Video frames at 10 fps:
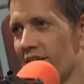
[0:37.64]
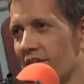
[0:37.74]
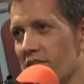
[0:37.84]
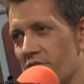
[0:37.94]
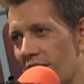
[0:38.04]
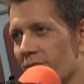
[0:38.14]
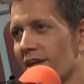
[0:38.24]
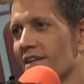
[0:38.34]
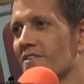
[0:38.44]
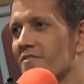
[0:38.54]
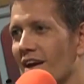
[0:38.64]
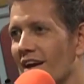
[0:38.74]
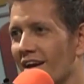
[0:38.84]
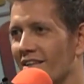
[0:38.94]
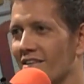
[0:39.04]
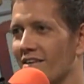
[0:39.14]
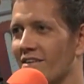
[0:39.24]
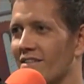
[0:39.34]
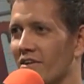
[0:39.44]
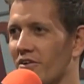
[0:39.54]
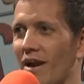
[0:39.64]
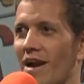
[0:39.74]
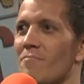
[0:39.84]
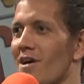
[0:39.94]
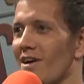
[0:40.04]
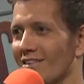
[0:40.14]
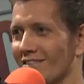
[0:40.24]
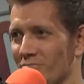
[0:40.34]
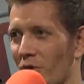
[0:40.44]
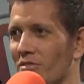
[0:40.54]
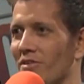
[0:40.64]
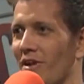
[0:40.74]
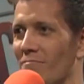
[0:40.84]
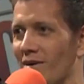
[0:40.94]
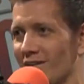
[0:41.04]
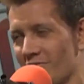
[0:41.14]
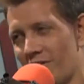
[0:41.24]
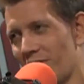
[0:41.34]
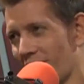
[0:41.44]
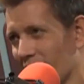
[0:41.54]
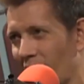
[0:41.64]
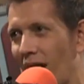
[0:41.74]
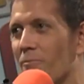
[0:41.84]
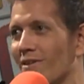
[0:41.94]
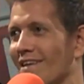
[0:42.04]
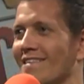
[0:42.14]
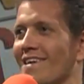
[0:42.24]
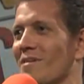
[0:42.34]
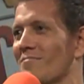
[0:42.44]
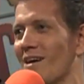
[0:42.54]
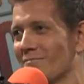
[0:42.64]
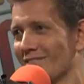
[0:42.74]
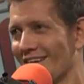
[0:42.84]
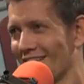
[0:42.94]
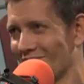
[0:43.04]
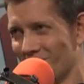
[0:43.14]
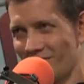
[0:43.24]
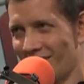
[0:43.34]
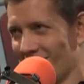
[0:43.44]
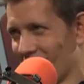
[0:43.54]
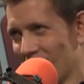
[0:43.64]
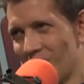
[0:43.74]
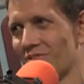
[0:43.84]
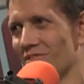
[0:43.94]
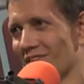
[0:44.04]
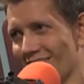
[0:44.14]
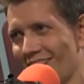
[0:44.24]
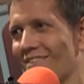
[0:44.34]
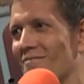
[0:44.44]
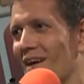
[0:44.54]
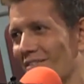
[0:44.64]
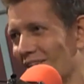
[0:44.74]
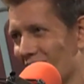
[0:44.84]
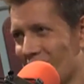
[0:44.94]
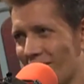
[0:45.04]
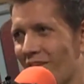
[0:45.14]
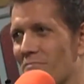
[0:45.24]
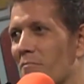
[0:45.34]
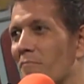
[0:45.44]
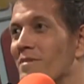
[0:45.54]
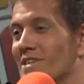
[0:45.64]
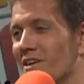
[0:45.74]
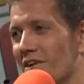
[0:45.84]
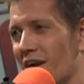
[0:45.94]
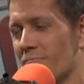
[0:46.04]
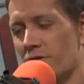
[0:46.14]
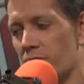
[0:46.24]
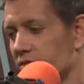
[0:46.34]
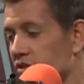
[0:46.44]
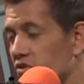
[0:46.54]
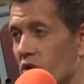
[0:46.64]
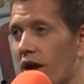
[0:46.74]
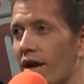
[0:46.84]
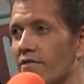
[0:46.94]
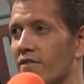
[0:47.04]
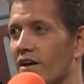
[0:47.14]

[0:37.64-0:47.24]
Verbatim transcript: the family into the van. The, the grandmas, both of the grandmas, grandma, my abuelita on my mom's side, Peruvian, and my my grandma, my missionary grandmother. We would just drive